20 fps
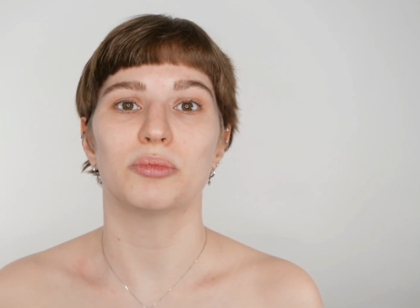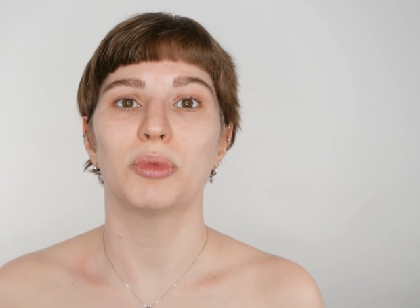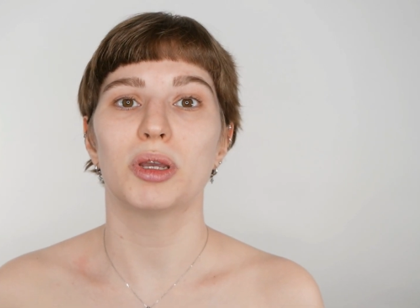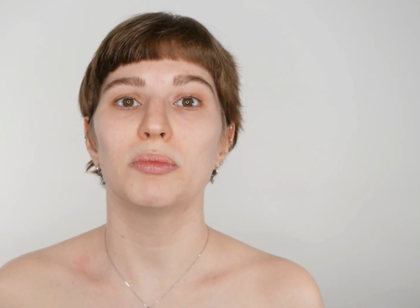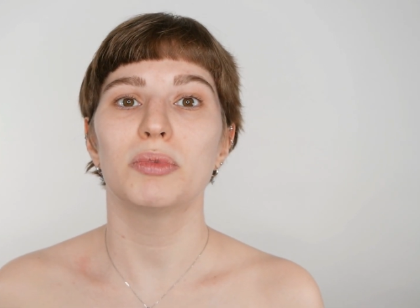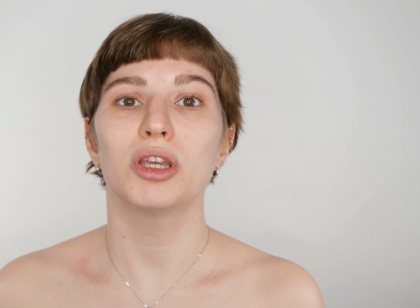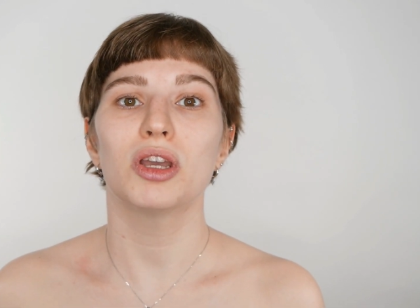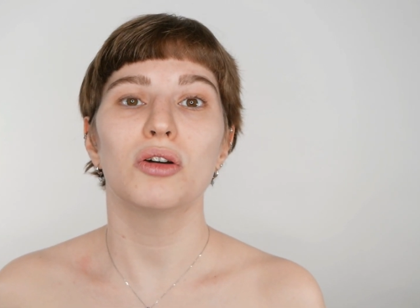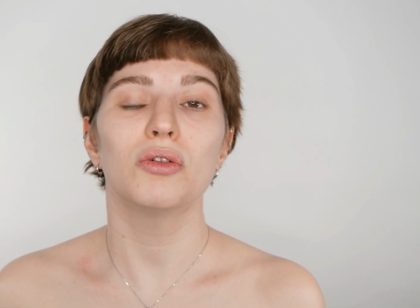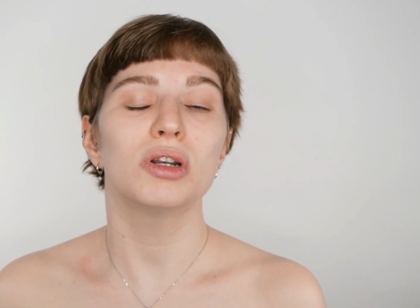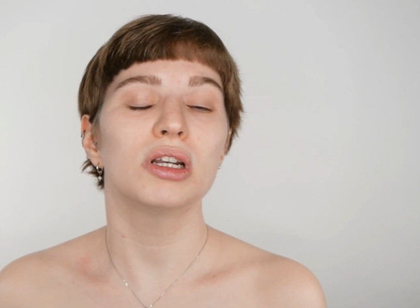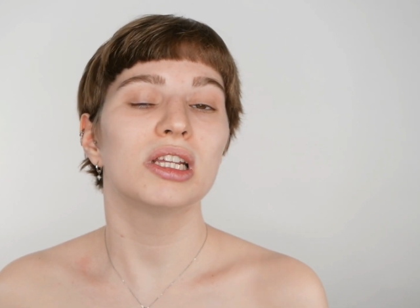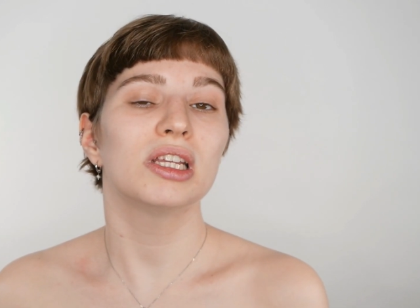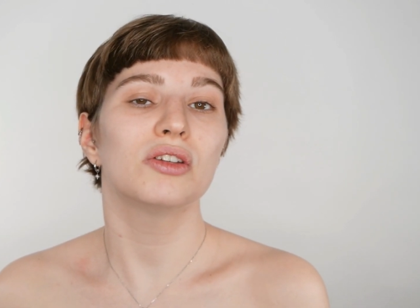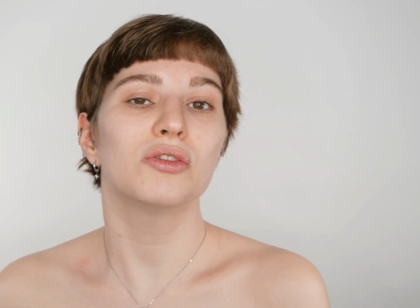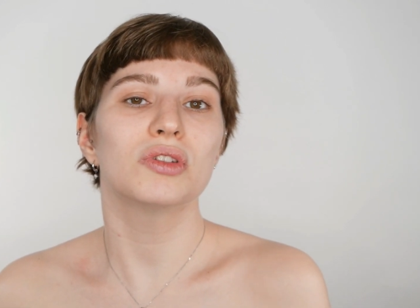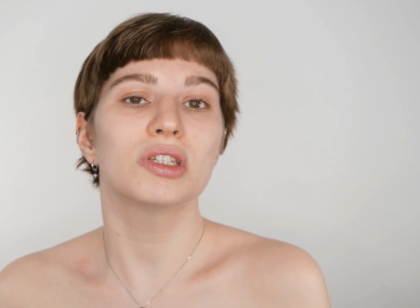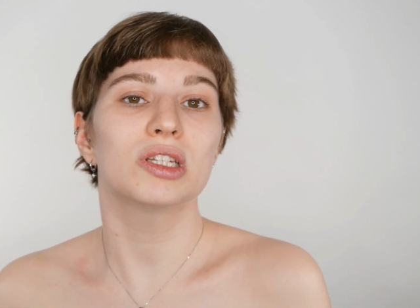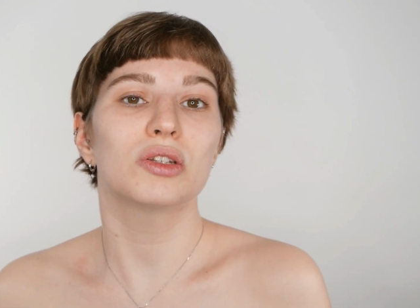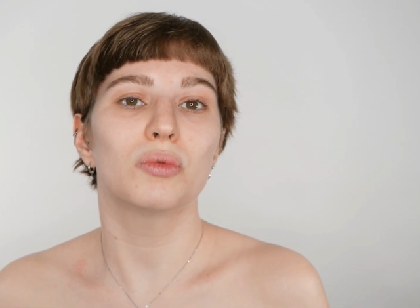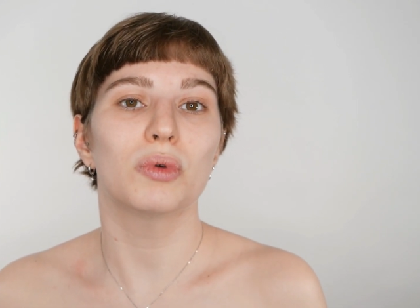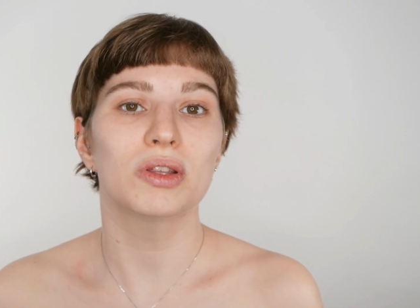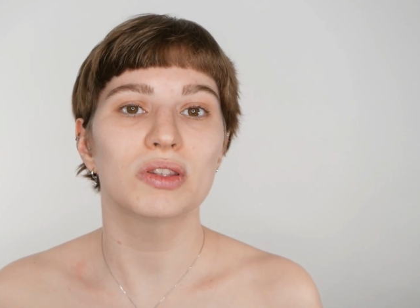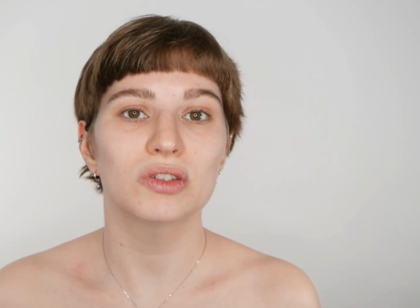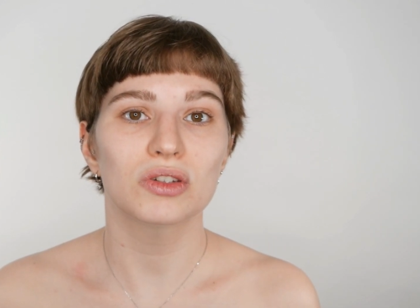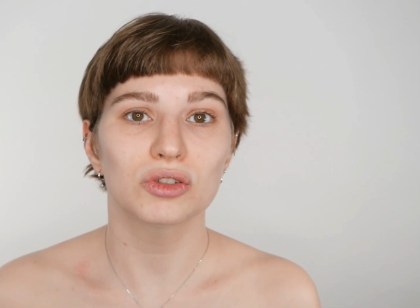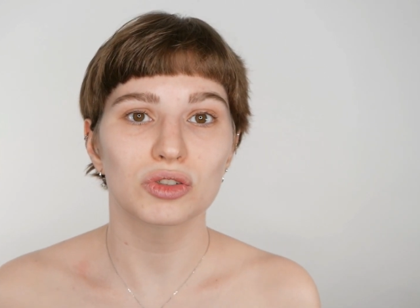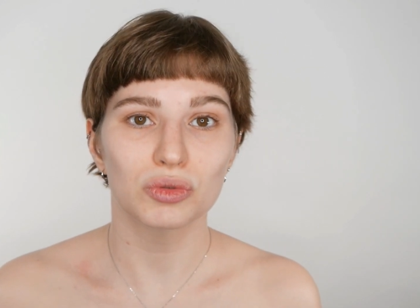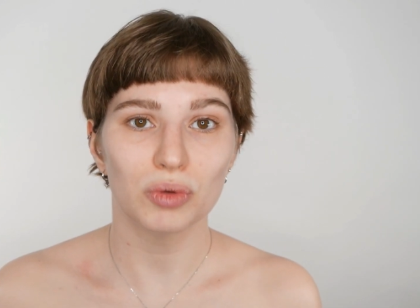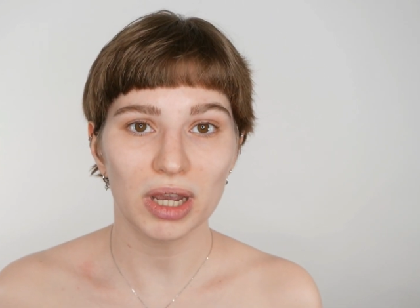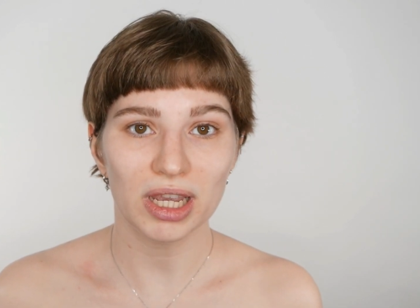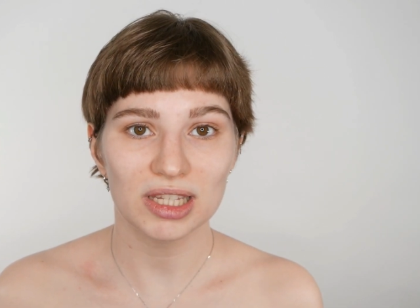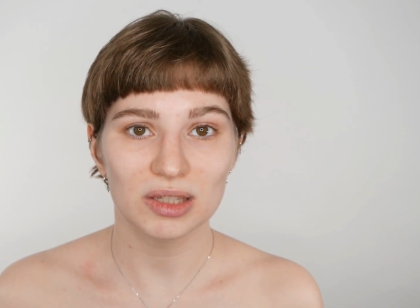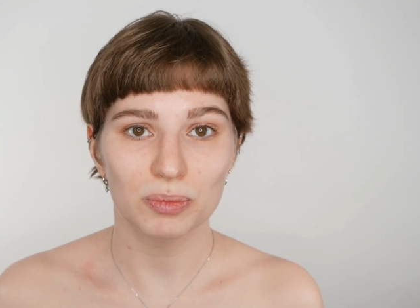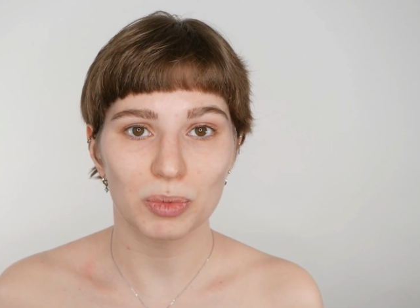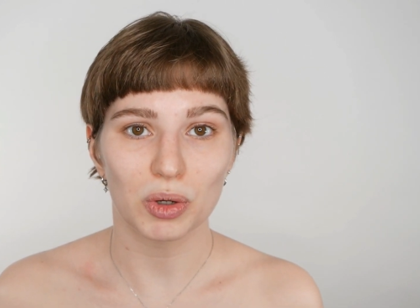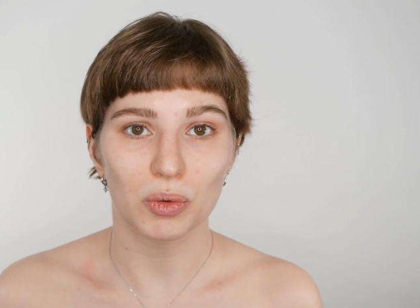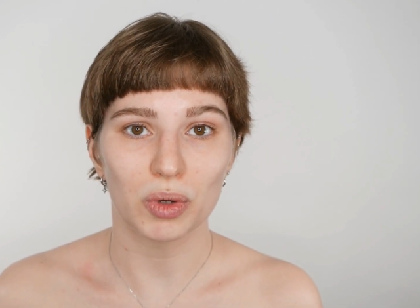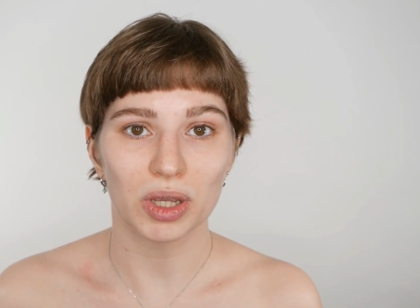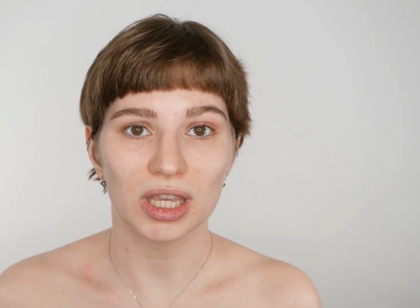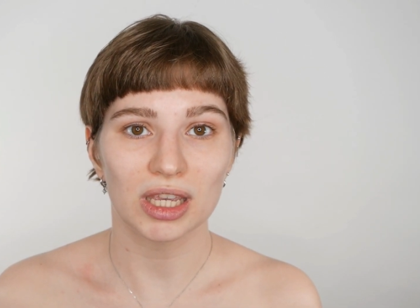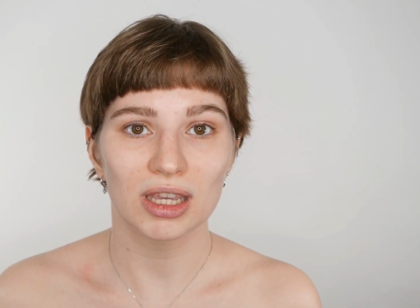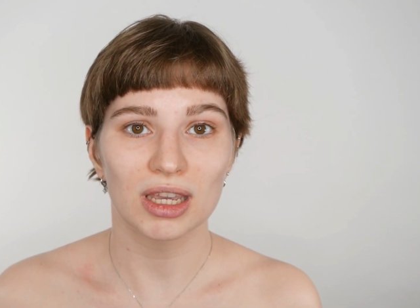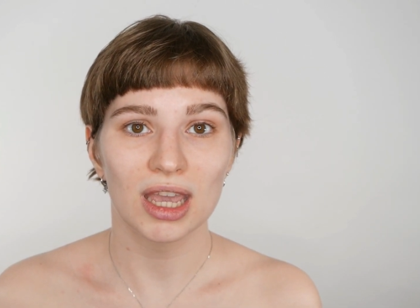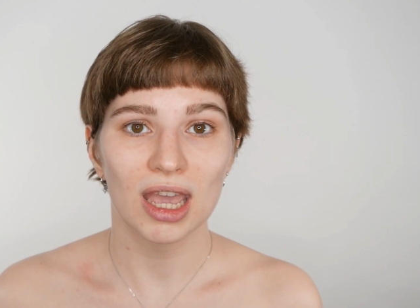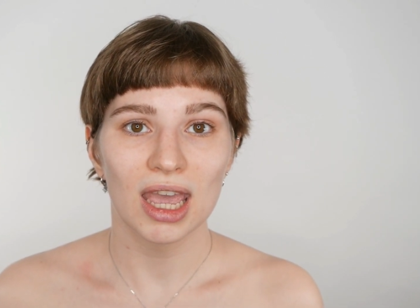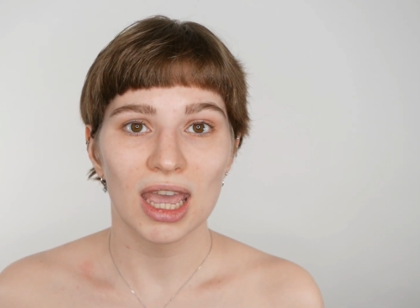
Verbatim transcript: Maybe only use it once or twice per week.